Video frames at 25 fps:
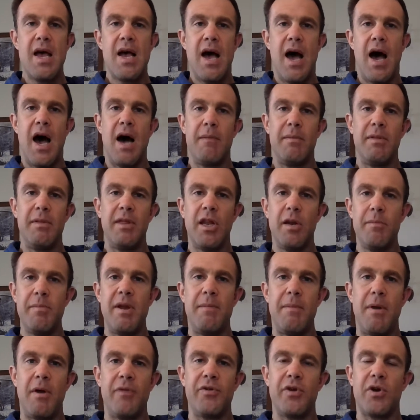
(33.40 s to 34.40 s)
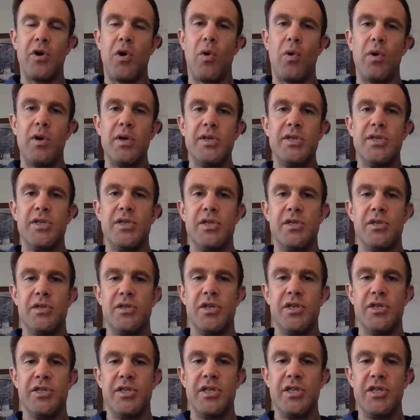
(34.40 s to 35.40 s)
A little bit about the course,
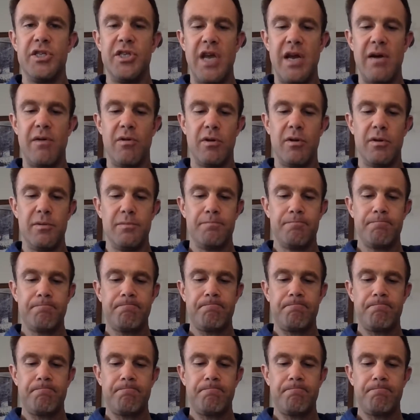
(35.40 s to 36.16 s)
just in general.